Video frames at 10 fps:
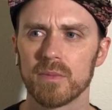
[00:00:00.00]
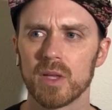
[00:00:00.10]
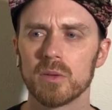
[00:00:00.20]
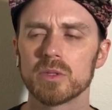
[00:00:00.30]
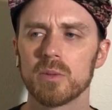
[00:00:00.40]

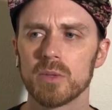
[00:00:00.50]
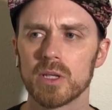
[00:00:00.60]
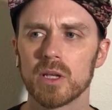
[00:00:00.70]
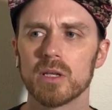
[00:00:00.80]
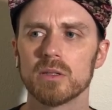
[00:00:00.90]
That was something
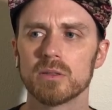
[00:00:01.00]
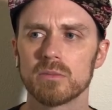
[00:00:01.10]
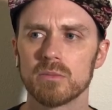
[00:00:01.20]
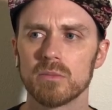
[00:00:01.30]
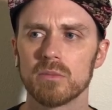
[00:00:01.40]
that his
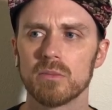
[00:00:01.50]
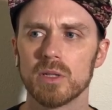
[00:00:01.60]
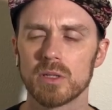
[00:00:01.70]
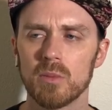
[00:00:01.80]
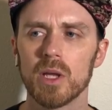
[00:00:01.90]

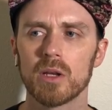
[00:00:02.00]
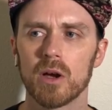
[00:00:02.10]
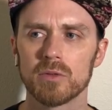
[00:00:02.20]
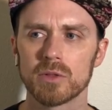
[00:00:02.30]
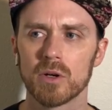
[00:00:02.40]
his commanding
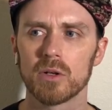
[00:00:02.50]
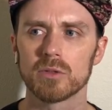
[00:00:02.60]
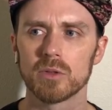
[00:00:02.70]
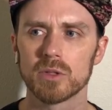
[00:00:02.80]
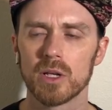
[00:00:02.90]
officer
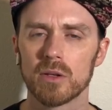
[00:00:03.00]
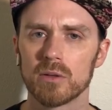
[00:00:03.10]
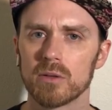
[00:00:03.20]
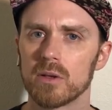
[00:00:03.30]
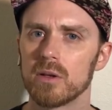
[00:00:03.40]
also said,
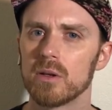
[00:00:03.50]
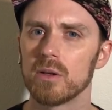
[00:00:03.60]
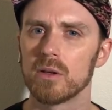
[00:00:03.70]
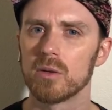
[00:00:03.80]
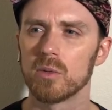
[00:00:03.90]

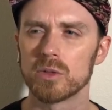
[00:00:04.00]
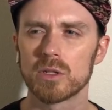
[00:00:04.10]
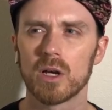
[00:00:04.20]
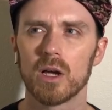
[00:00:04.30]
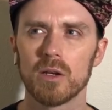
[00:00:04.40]
which
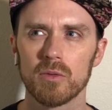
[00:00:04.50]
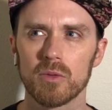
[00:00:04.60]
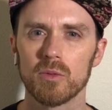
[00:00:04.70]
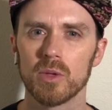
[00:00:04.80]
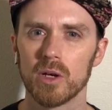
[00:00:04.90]
kind of
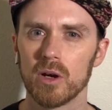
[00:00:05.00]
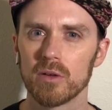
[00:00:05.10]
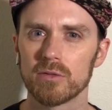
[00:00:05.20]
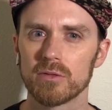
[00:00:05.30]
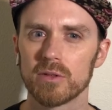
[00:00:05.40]
threw me
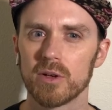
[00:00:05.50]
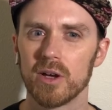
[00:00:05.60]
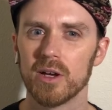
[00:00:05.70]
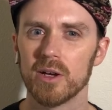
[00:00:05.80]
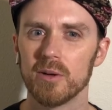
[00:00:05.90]
off.
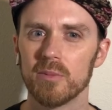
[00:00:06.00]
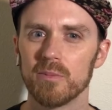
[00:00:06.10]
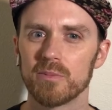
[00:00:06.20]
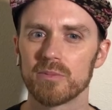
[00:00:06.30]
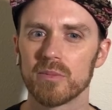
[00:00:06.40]

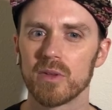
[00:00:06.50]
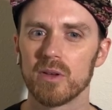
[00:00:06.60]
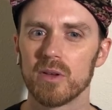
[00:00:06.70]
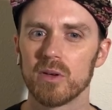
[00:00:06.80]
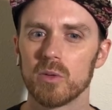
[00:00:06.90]
Um,
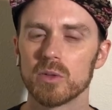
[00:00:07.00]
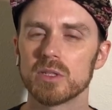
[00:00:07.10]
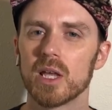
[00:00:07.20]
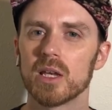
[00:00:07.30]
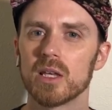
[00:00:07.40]
was
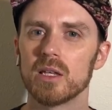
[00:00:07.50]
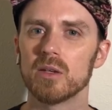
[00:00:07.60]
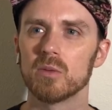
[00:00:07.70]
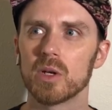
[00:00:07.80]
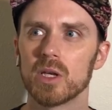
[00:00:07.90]
that
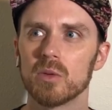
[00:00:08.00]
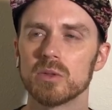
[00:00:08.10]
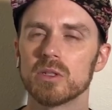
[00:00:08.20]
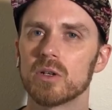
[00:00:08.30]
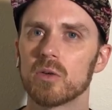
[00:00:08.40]
he he
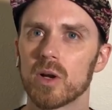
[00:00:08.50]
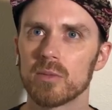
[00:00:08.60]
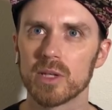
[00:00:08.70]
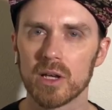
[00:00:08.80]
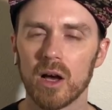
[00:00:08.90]
was an
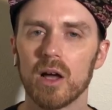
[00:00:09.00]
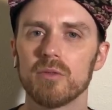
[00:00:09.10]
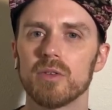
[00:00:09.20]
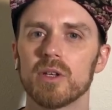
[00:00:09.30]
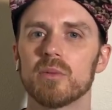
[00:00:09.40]
incredibly
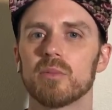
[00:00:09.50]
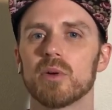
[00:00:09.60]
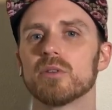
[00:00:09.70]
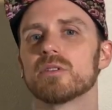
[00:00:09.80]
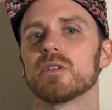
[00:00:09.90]
confident
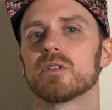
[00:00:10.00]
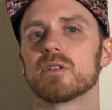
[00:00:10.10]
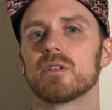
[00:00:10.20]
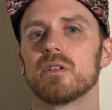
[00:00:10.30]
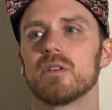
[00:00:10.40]
person,
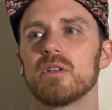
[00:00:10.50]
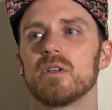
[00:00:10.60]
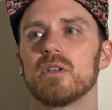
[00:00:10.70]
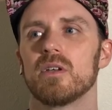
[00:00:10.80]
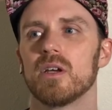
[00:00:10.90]

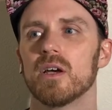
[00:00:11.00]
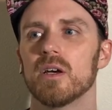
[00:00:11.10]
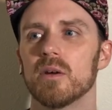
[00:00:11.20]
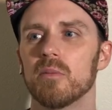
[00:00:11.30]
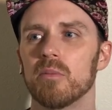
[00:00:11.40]

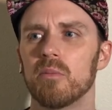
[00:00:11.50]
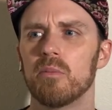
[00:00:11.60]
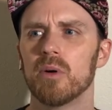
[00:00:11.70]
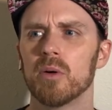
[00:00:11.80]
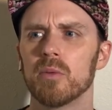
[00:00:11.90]
um,
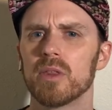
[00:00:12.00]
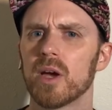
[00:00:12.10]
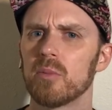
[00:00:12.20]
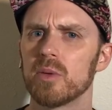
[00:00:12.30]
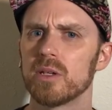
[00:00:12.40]
but
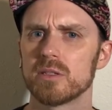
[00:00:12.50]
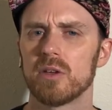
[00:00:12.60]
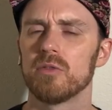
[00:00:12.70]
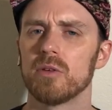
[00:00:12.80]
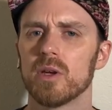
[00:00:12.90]
without being
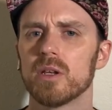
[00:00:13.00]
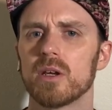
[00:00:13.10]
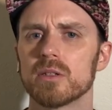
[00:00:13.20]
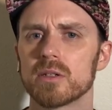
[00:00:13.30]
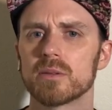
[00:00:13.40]

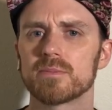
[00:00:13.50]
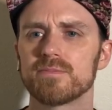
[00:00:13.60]
self-aggrandizing.